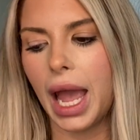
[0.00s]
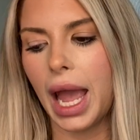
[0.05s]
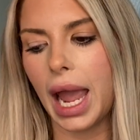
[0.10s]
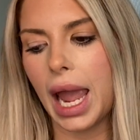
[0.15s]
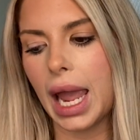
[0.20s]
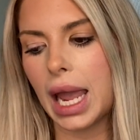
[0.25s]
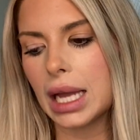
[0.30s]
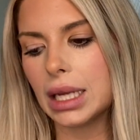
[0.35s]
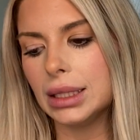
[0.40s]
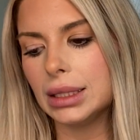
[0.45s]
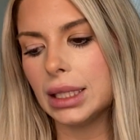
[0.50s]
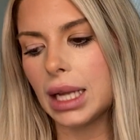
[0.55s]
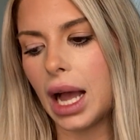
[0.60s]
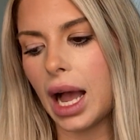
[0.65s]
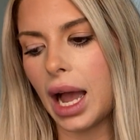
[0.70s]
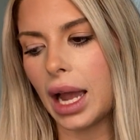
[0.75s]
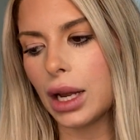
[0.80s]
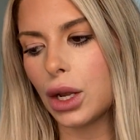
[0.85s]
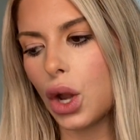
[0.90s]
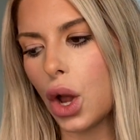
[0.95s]
And
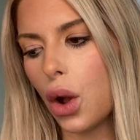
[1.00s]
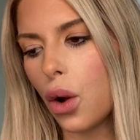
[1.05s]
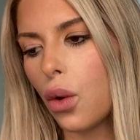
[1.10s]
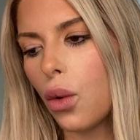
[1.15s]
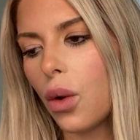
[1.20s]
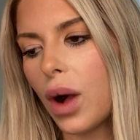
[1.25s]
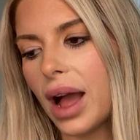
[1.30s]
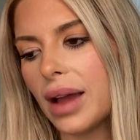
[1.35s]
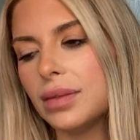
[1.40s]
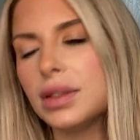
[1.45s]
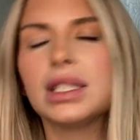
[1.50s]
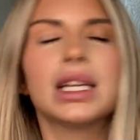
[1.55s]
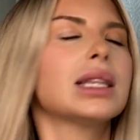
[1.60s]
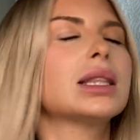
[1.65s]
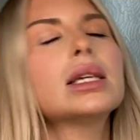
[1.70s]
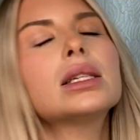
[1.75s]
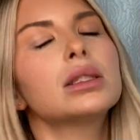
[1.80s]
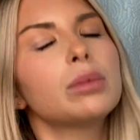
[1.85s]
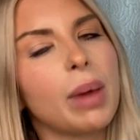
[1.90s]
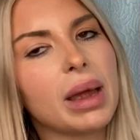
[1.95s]
I know I've said
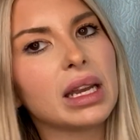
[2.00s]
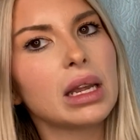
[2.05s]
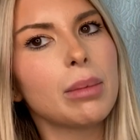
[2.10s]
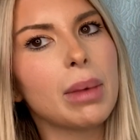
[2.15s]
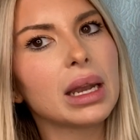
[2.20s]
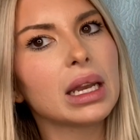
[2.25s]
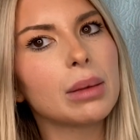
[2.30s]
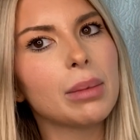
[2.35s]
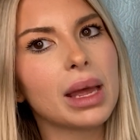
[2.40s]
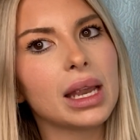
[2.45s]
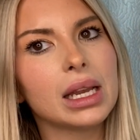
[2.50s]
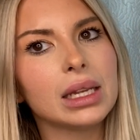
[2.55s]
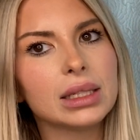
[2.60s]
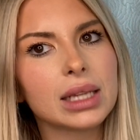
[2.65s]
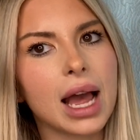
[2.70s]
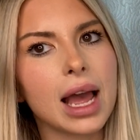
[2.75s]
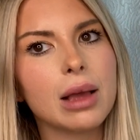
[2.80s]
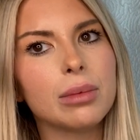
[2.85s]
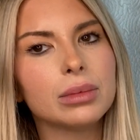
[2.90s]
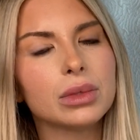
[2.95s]
this many, many, many
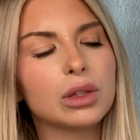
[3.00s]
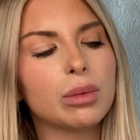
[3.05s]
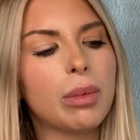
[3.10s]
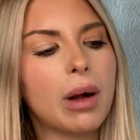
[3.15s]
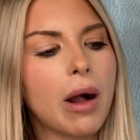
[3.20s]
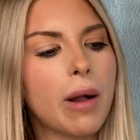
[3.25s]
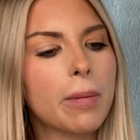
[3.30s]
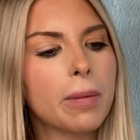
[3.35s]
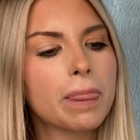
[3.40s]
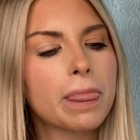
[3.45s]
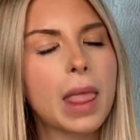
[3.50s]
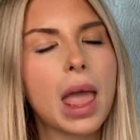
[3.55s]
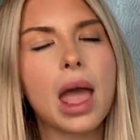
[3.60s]
times, but